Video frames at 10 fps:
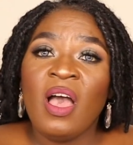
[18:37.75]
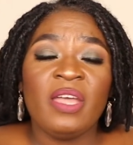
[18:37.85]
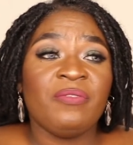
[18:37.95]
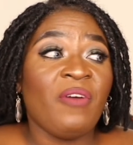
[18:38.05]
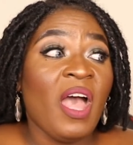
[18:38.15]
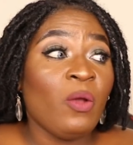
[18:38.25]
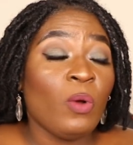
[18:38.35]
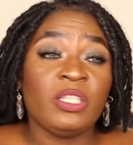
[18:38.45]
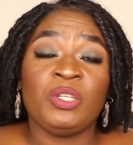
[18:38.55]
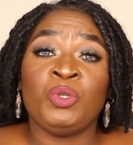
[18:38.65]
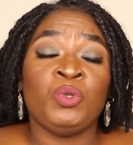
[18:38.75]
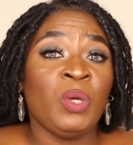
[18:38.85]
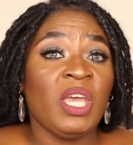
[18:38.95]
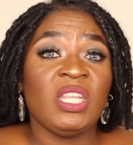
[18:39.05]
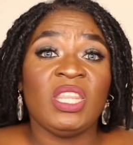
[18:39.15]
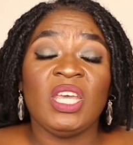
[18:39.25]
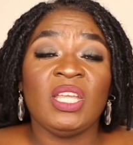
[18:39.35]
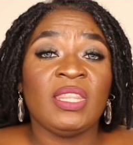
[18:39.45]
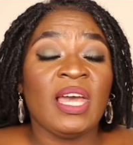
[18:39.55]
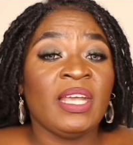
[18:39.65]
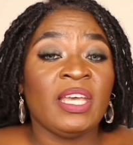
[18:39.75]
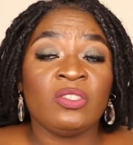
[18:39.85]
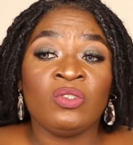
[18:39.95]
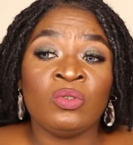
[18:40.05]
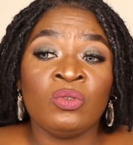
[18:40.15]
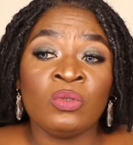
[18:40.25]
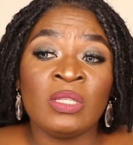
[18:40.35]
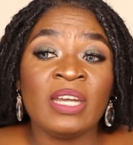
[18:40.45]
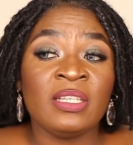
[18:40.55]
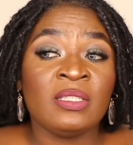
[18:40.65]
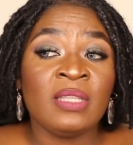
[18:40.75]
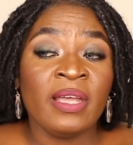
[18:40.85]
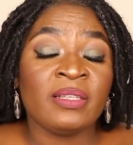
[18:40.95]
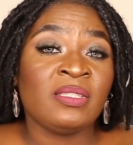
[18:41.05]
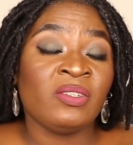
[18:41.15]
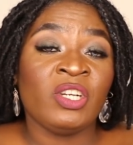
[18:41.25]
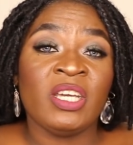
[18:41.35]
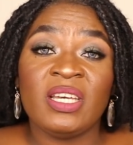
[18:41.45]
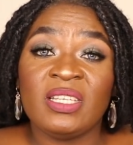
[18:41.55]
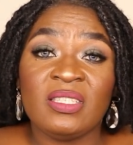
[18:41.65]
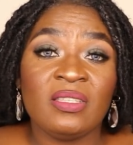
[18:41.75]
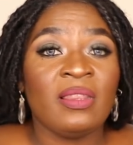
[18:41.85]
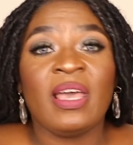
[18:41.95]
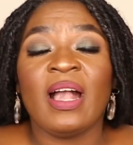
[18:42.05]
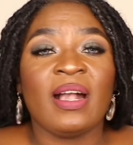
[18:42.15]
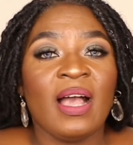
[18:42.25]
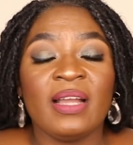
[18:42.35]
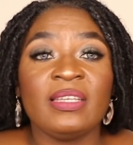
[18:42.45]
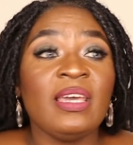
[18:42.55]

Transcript: If I wanted to do anything that is like serious, like, I can't.